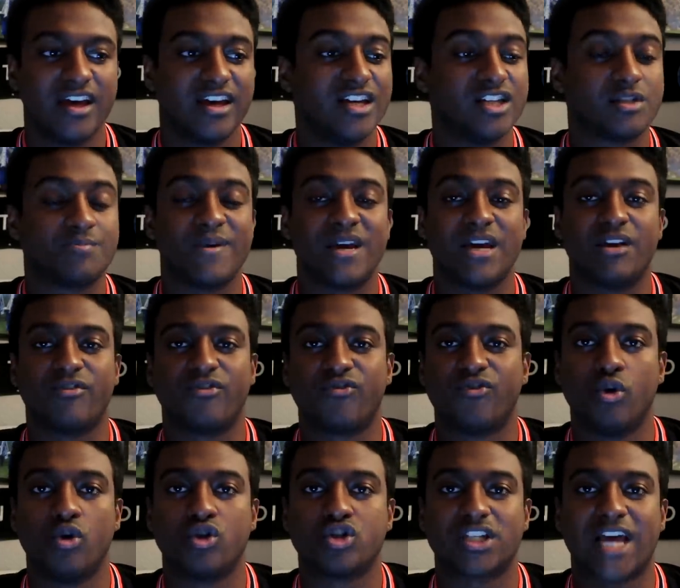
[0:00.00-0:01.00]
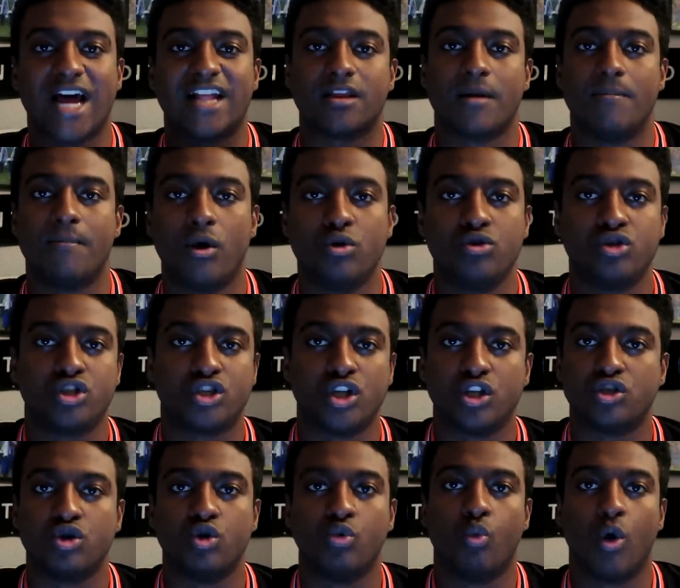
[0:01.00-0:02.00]
He's being forced at the most
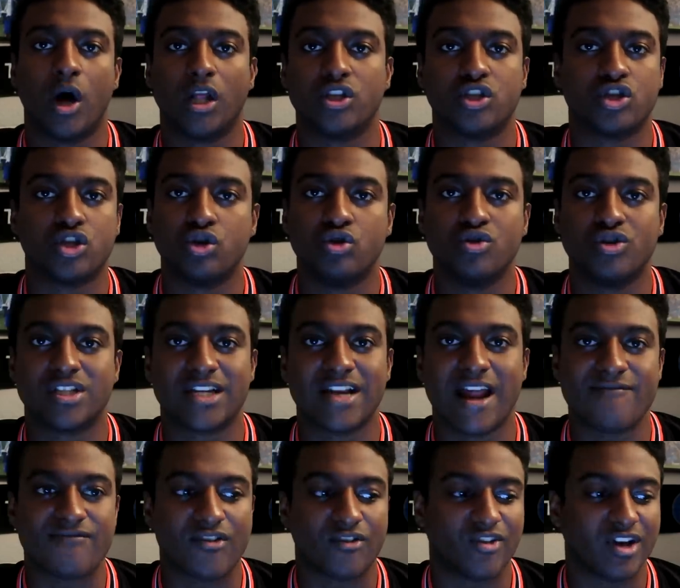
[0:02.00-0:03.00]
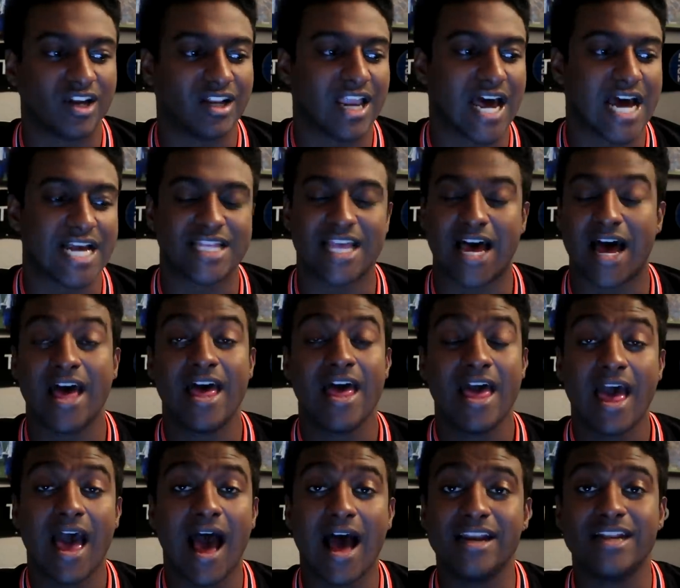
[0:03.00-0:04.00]
to do 1-2s and everything like that.
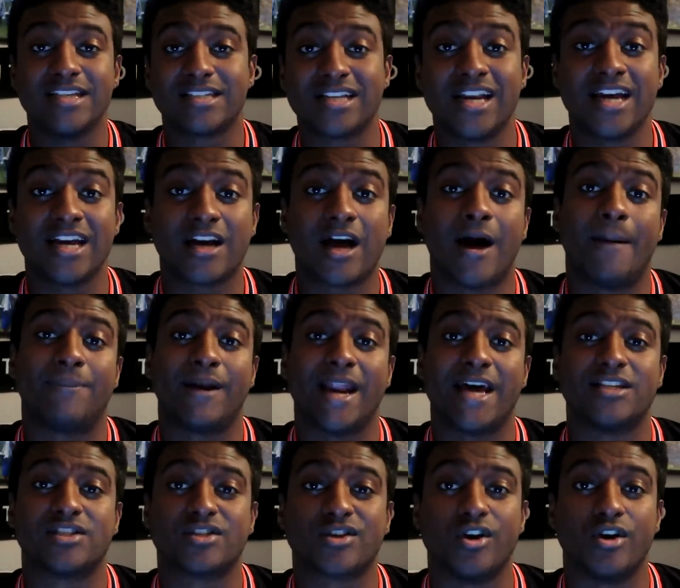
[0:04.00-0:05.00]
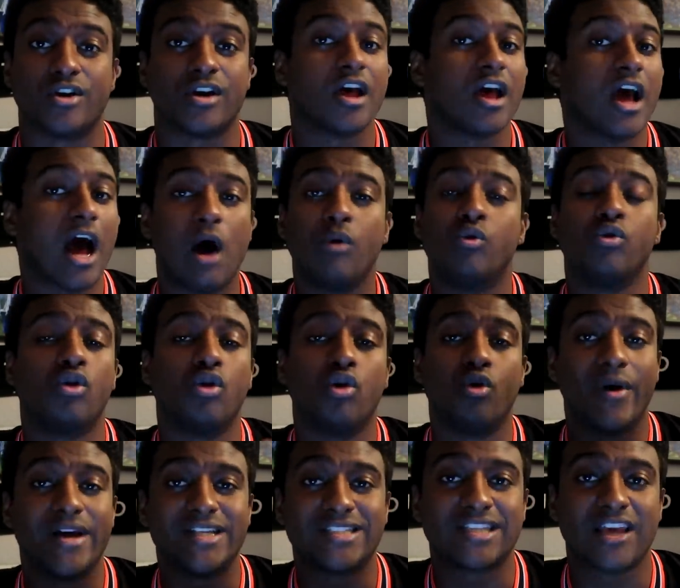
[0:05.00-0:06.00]
And his link-up play is good. I will
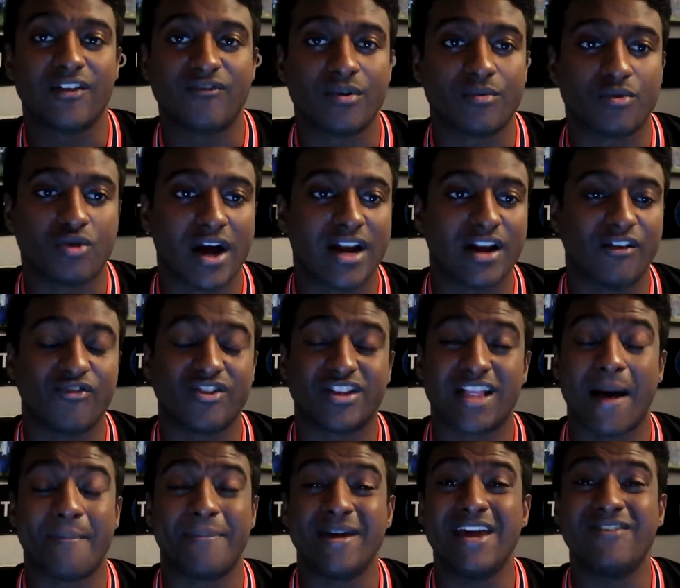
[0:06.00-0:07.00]
always give him credit for that.